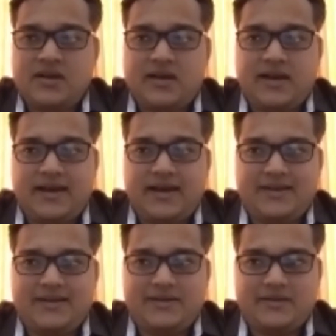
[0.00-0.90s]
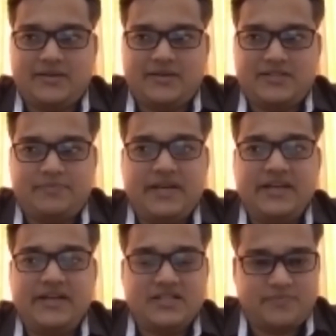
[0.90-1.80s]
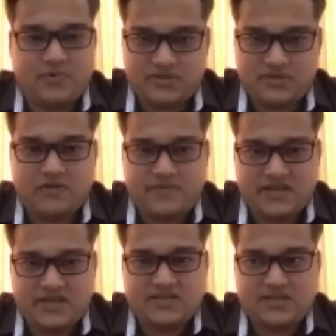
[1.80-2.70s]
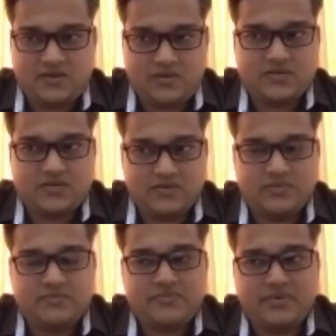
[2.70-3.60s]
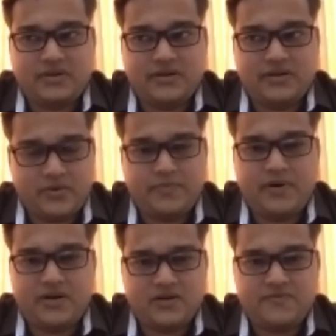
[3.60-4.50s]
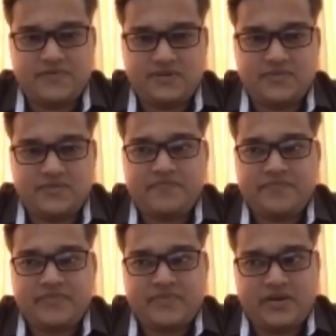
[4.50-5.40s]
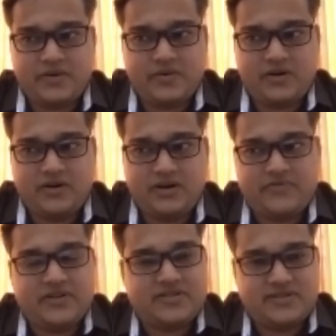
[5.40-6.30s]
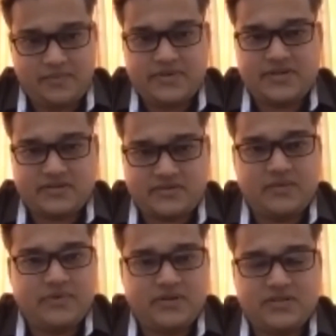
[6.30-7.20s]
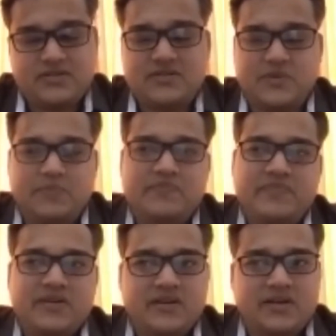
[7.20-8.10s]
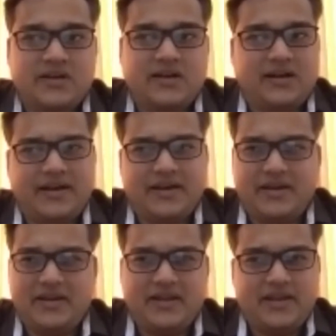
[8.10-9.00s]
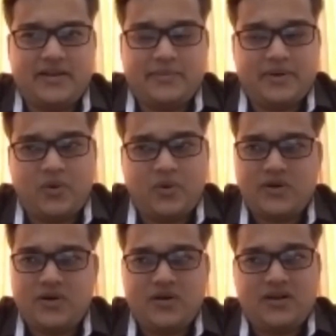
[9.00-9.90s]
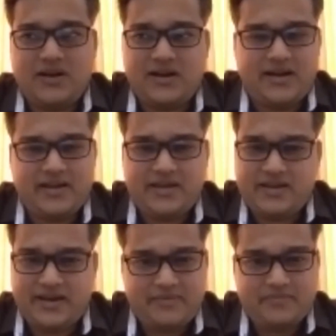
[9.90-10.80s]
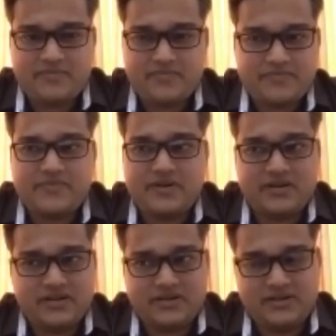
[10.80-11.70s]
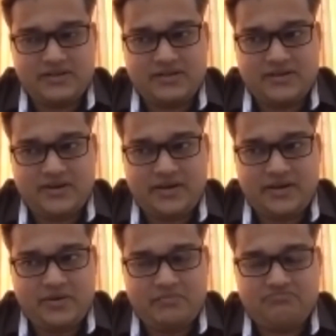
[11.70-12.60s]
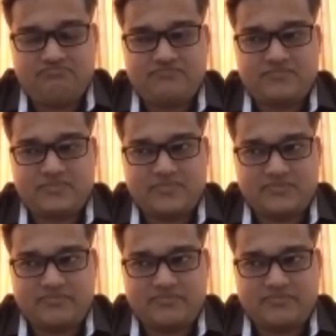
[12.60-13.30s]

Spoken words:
and a speedy disposal of cases are also a good part of after establishing tribunals. So overall, I'm mm,